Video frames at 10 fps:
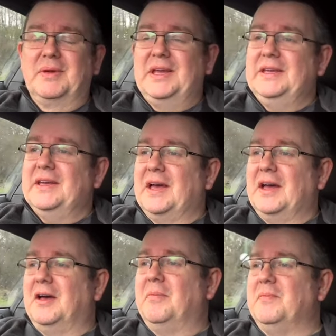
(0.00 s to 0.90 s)
me,
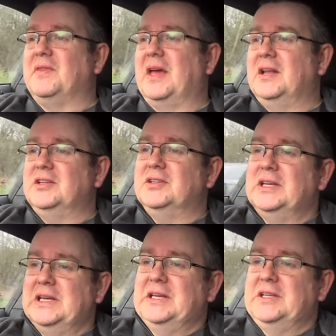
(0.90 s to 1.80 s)
um,
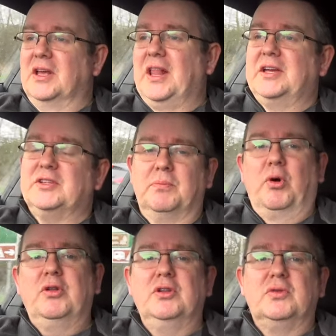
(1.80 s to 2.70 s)
then you like to
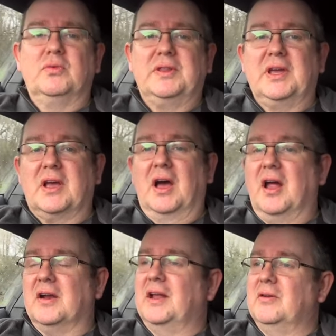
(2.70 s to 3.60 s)
bond with your
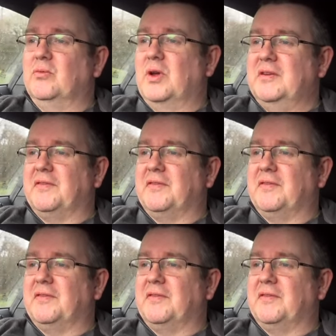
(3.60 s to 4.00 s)
car, and when you